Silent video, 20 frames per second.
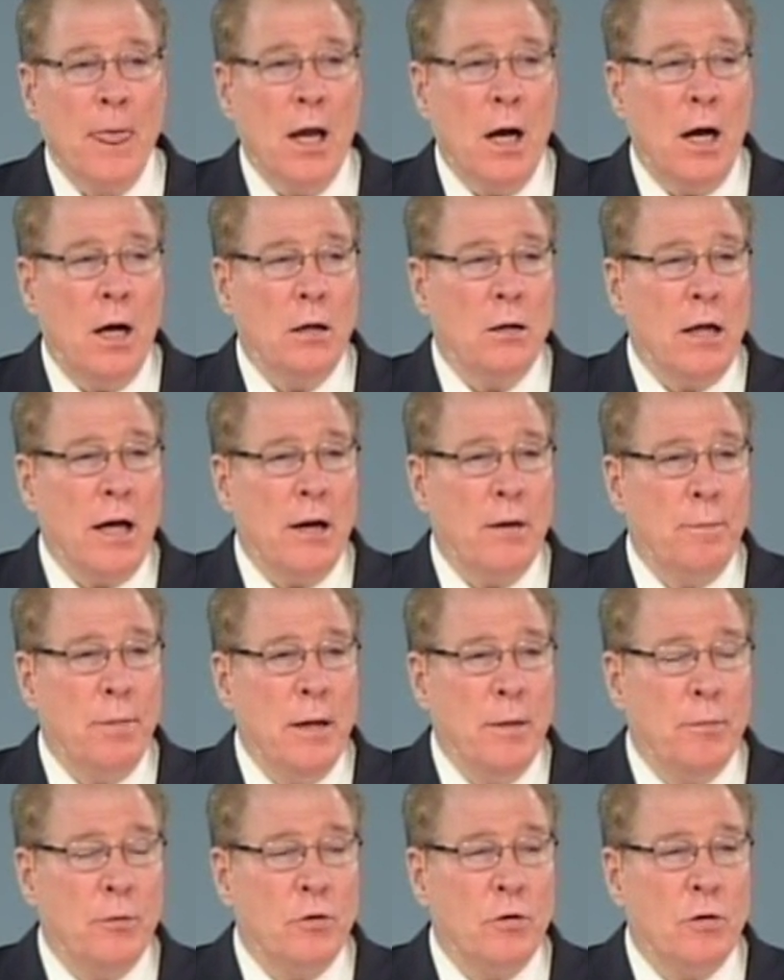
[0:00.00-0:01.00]
Uh, a lot of
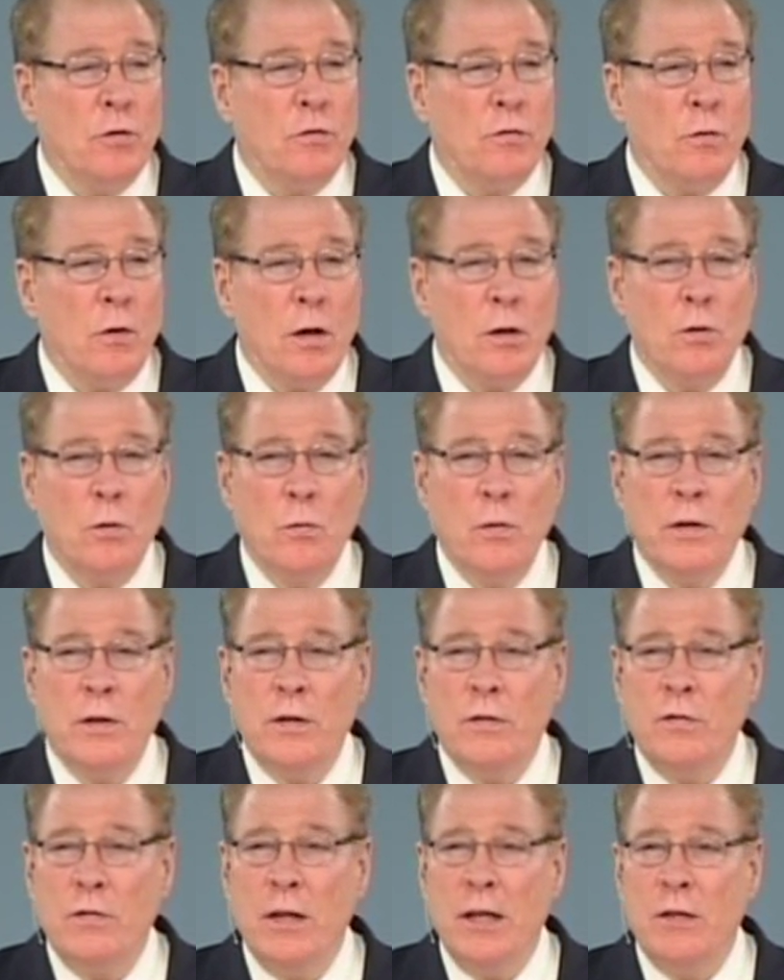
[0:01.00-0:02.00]
people just struggle with
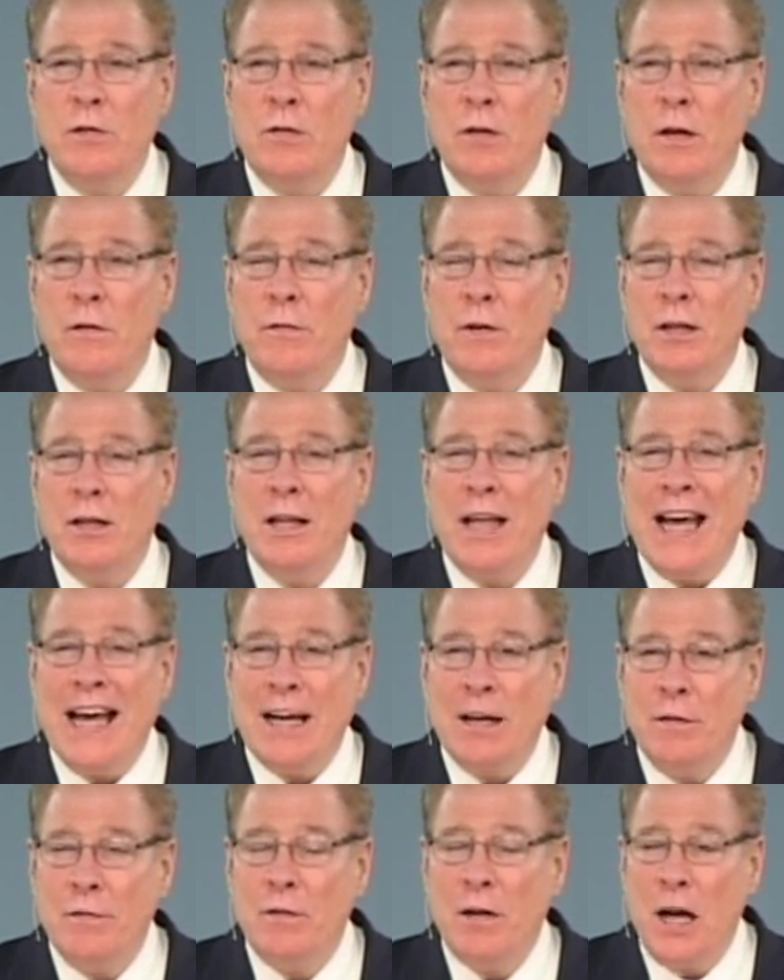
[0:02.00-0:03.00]
a sense of a
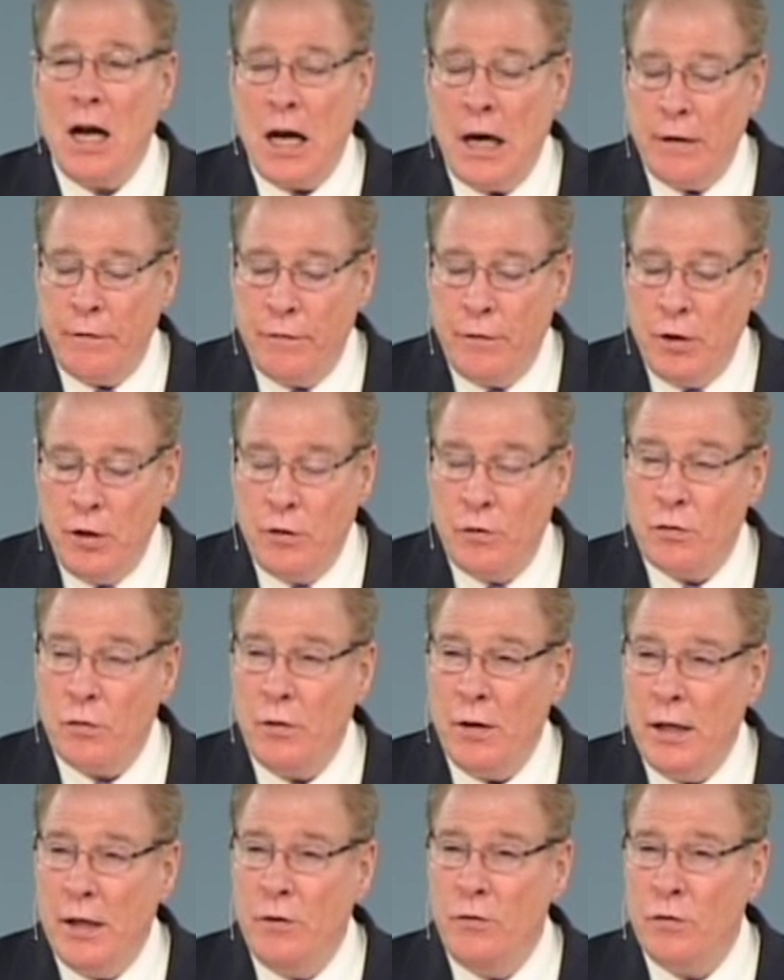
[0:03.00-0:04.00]
lack of confidence
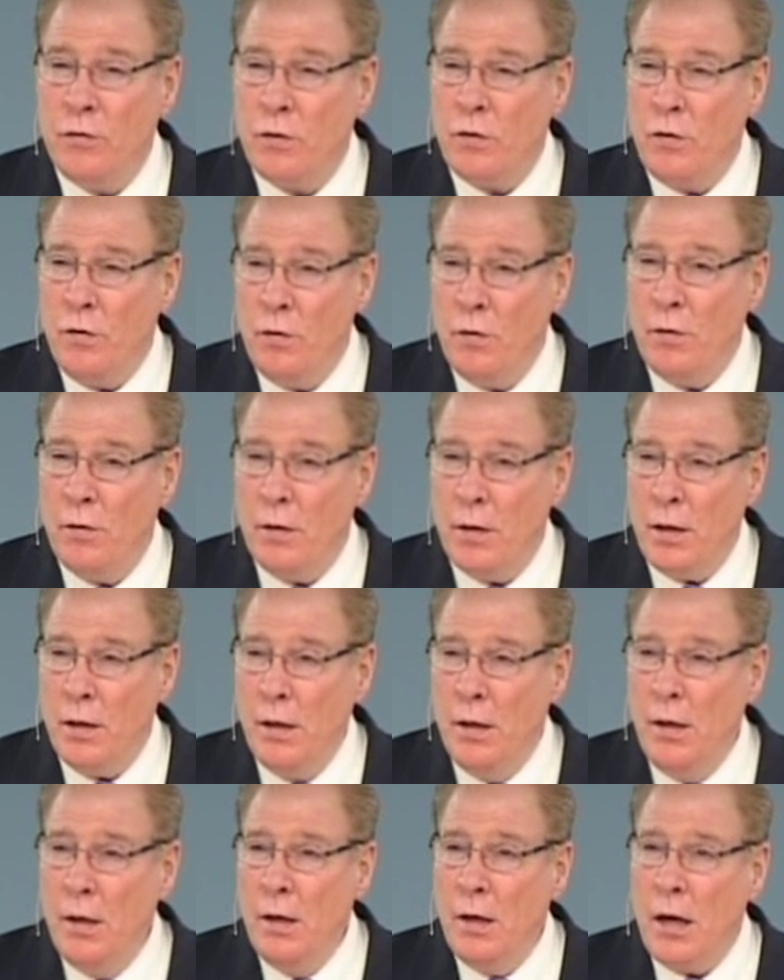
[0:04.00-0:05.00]
or insecurity.
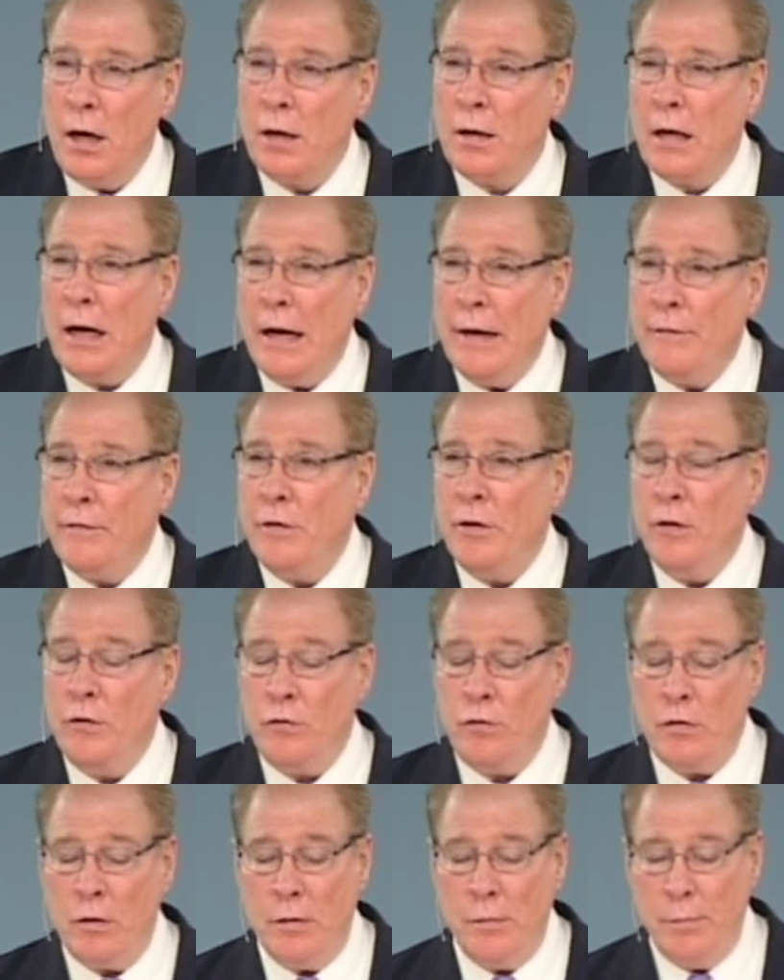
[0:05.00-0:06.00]
Our confidence
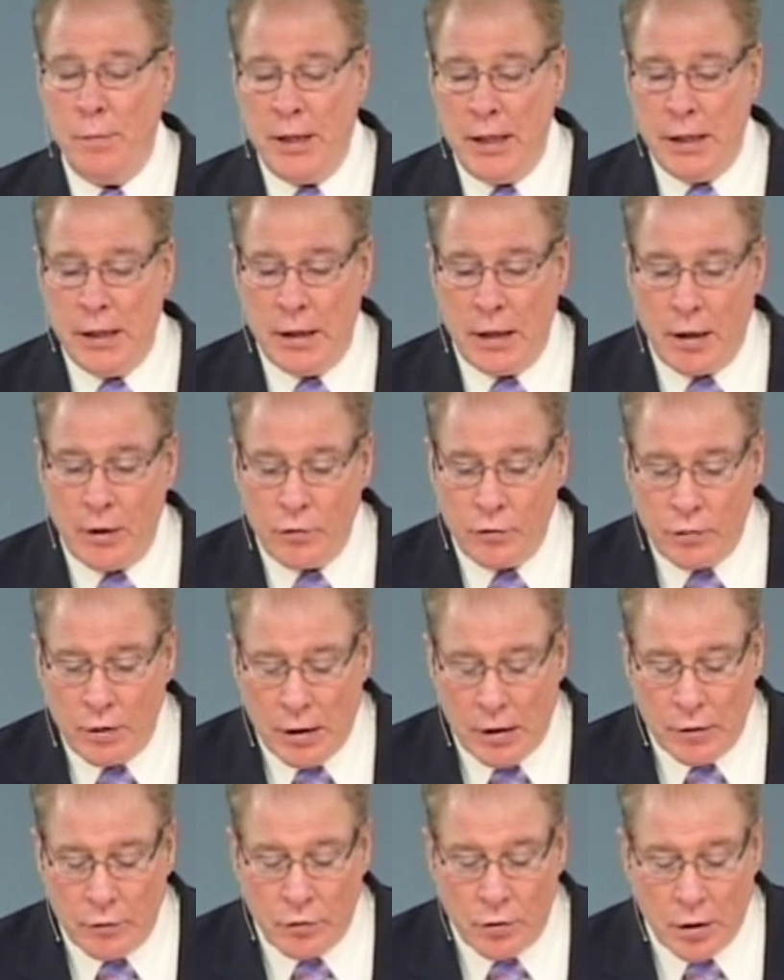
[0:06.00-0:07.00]
shouldn't be in
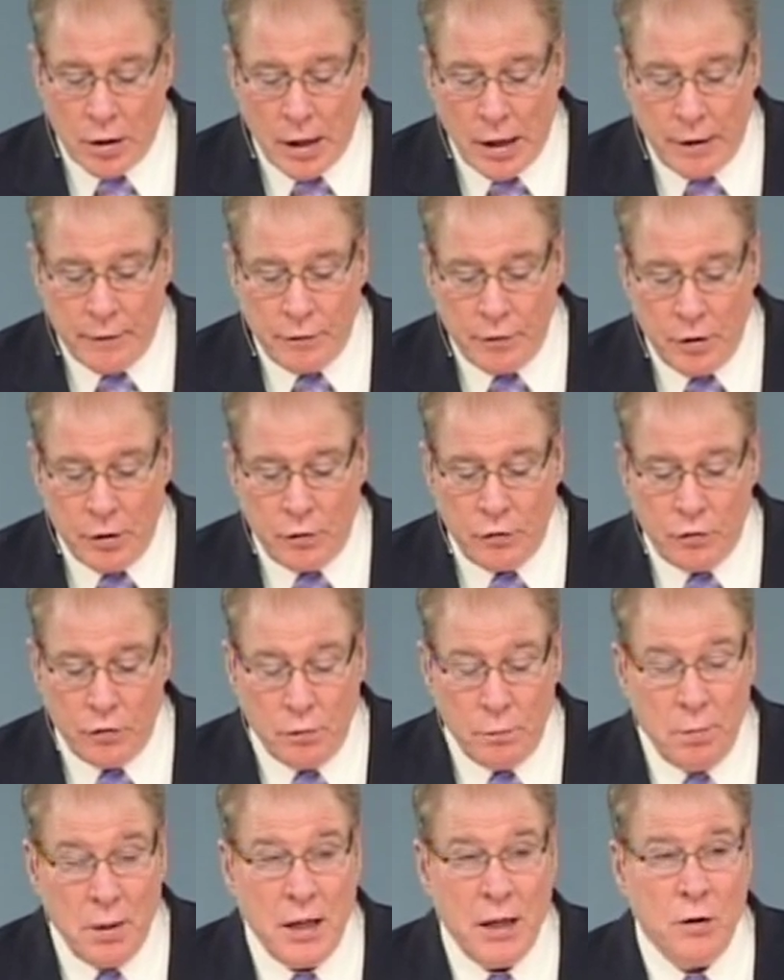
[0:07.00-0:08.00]
ourselves. Our confidence
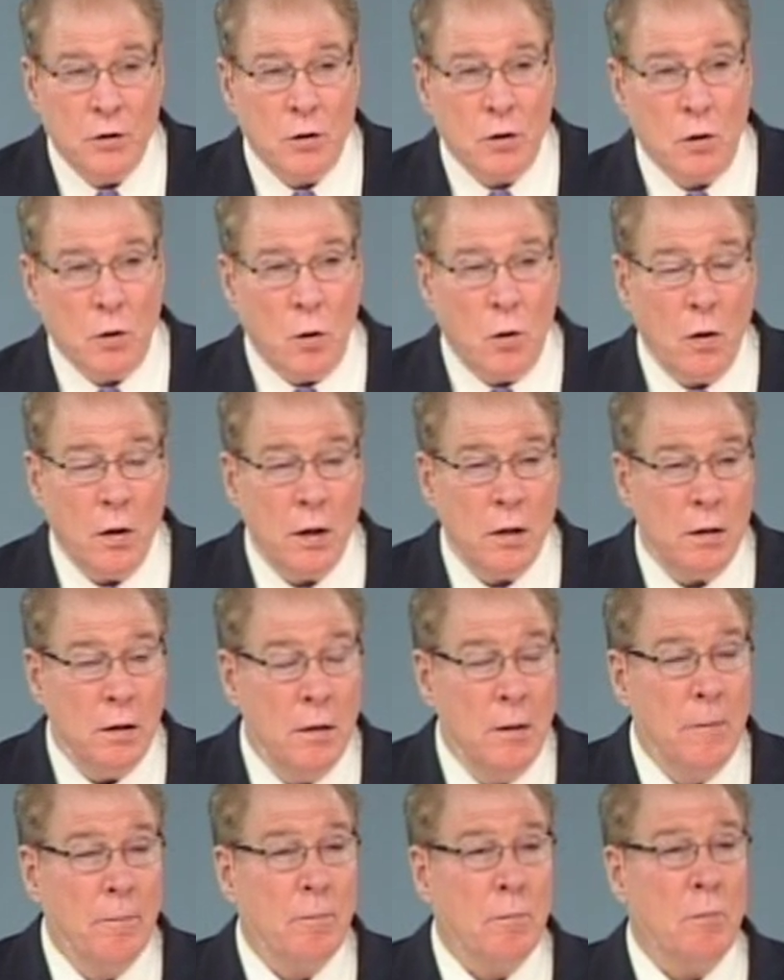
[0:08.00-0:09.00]
should be in the Lord.
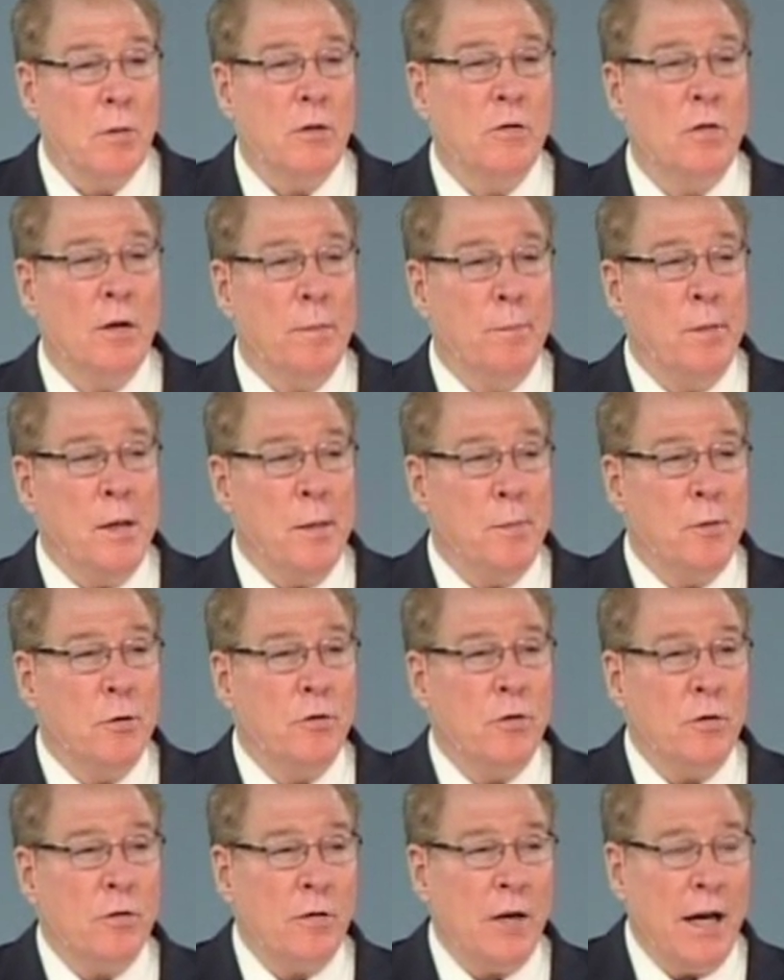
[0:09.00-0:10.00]
But some people
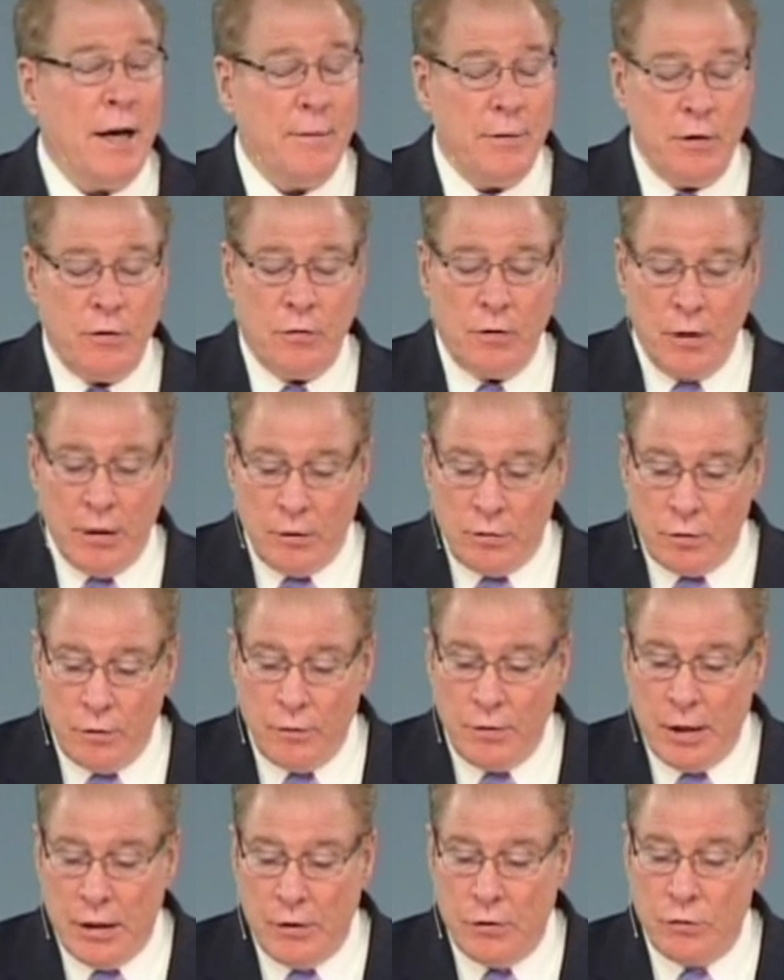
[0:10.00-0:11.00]
just have a sense
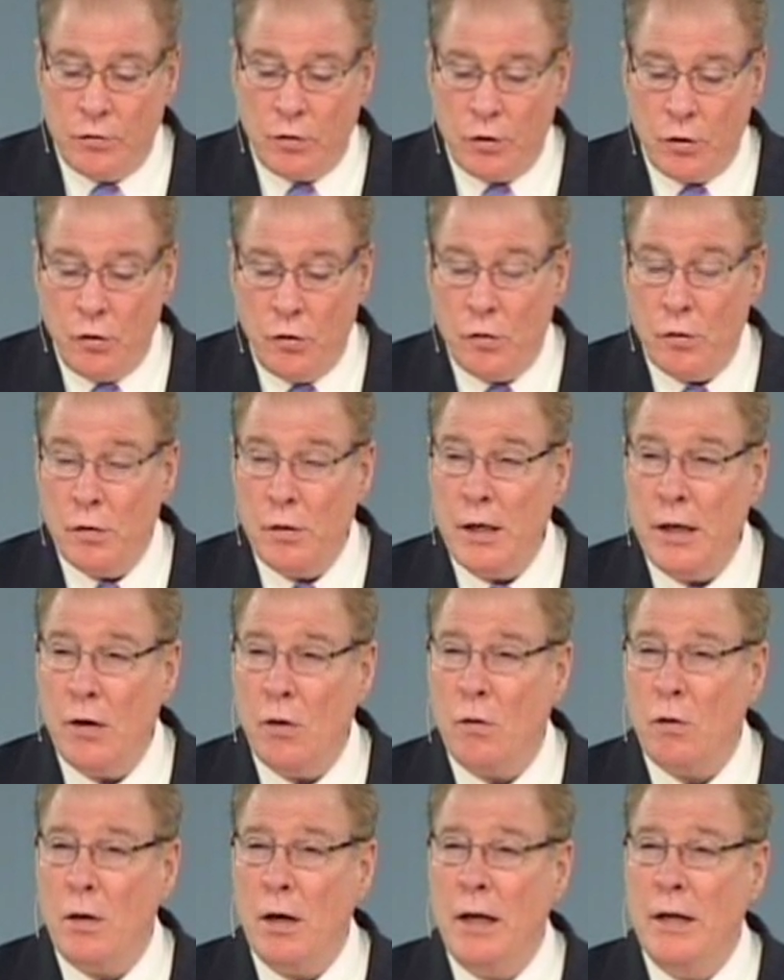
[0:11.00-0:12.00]
of insecurity
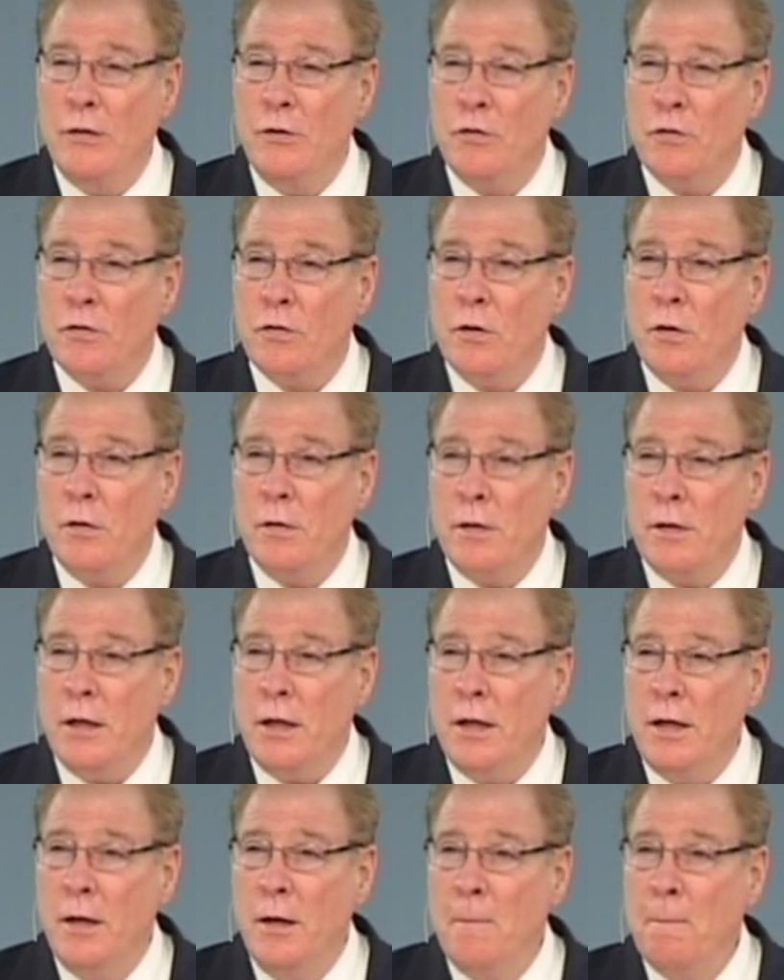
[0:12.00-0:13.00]
or
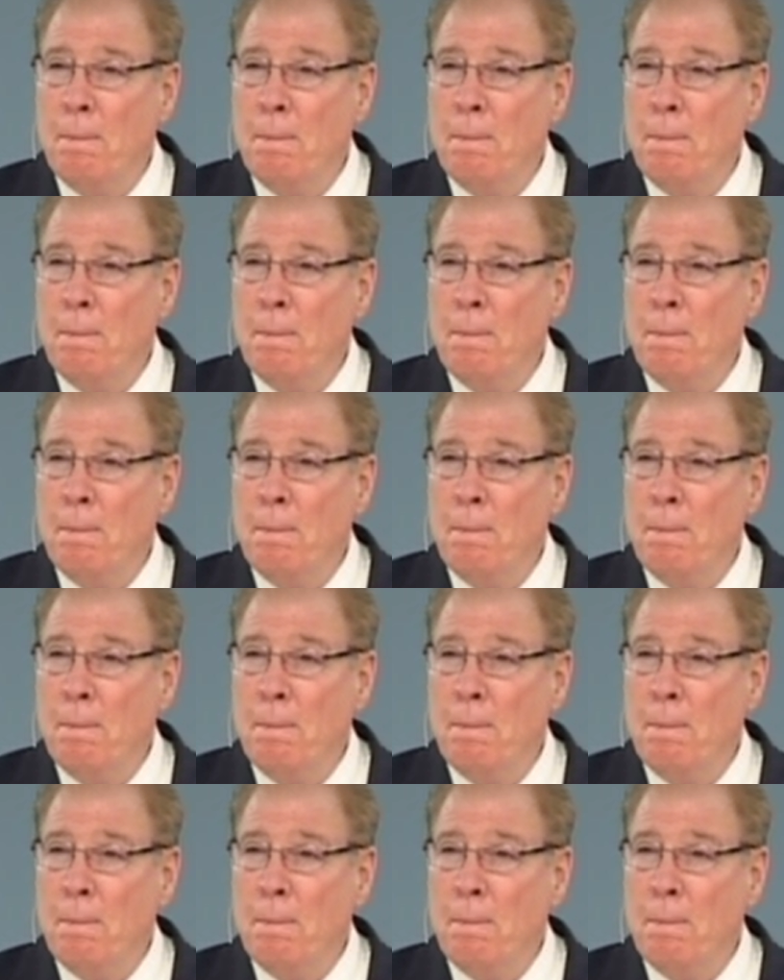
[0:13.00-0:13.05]
uncertainty.